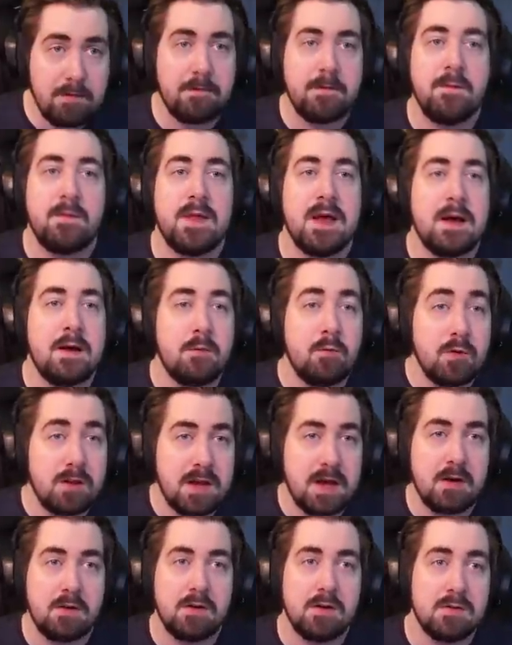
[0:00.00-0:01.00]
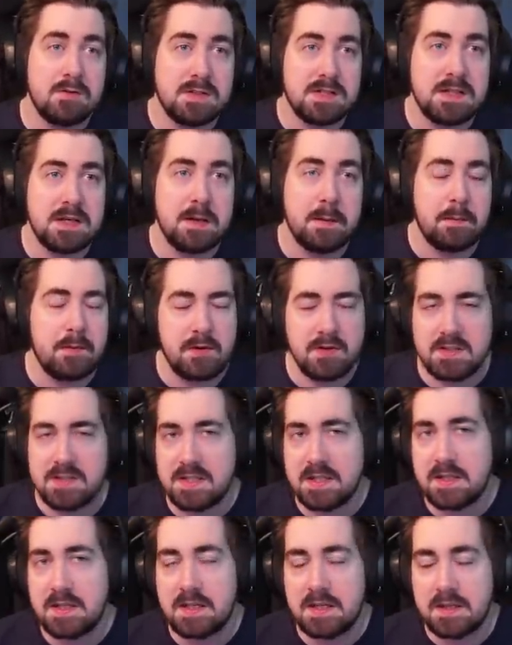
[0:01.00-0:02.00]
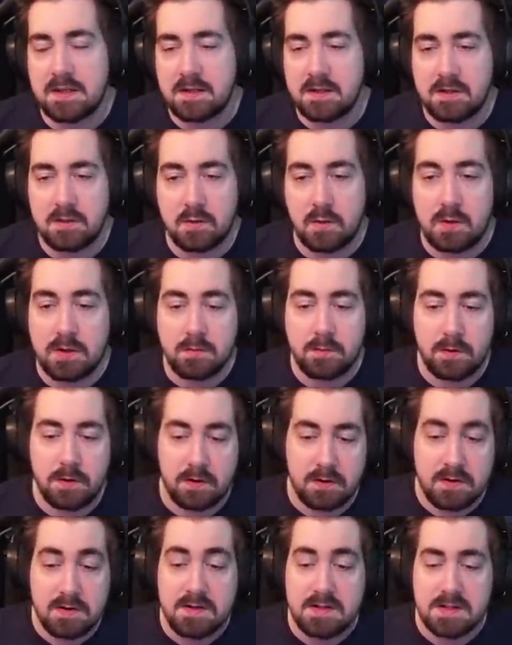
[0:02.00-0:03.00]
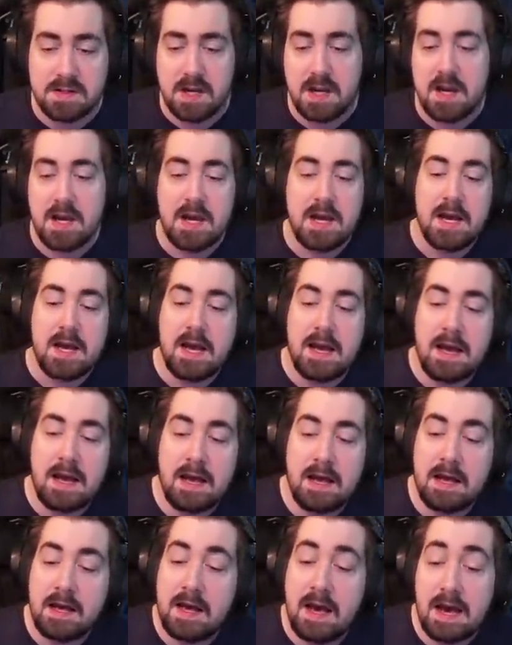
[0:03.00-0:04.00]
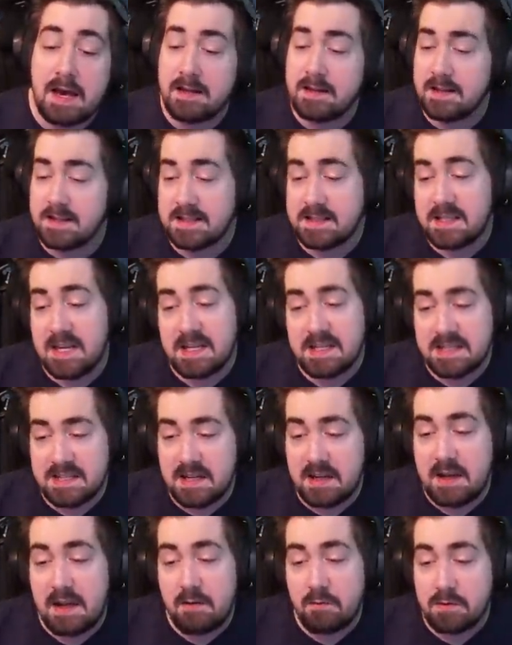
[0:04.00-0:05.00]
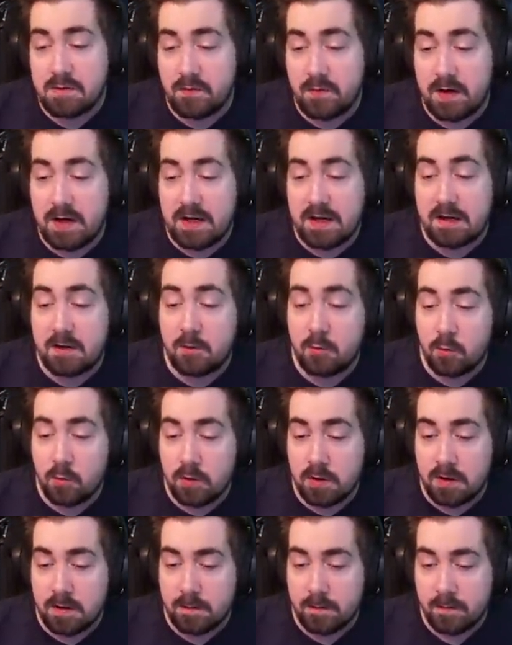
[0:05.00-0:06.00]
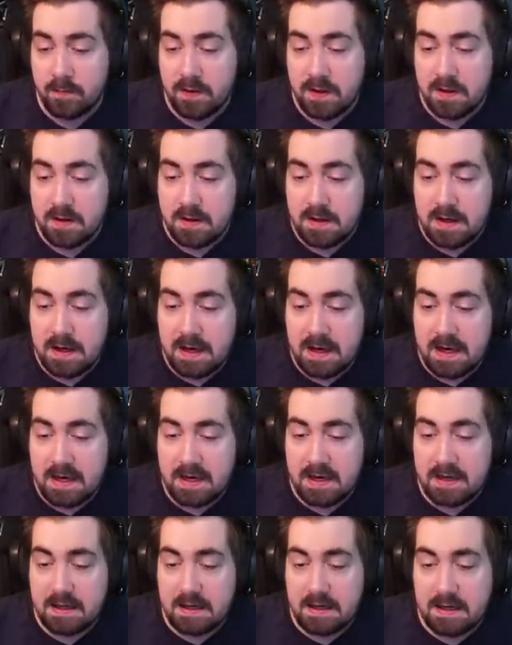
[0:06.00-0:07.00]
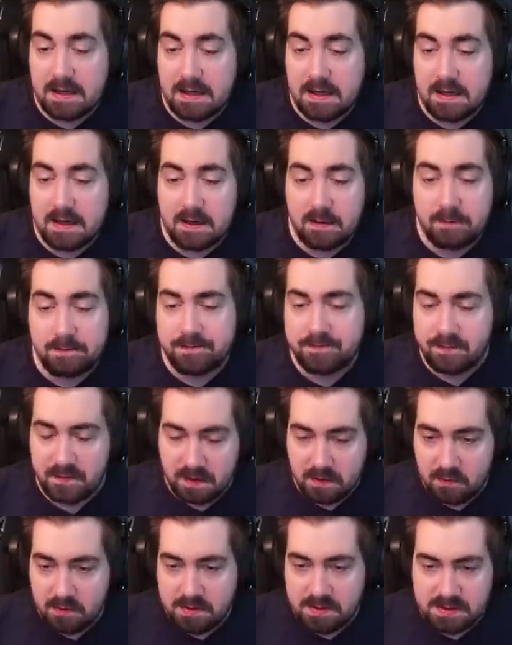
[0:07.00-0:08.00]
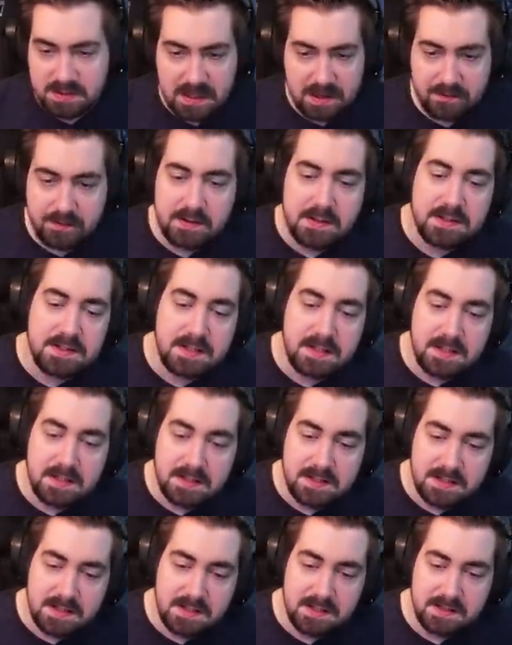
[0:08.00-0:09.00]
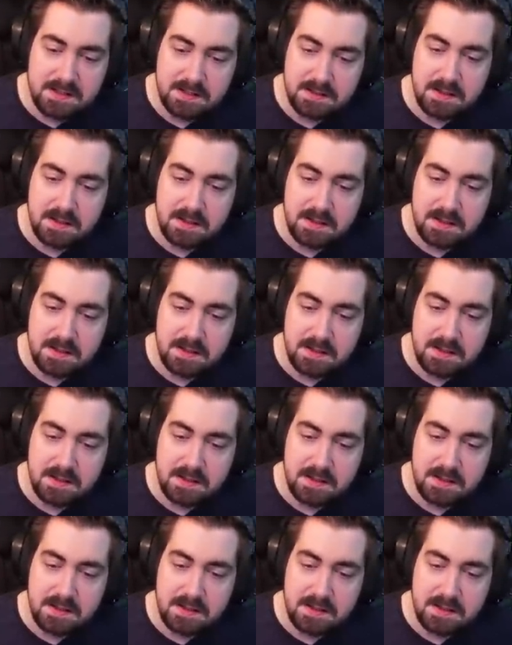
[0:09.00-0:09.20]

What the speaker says: from that without using it, but you're still getting the dual wield bonus. I thought stat sticking was very cool, and we just haven't seen it since.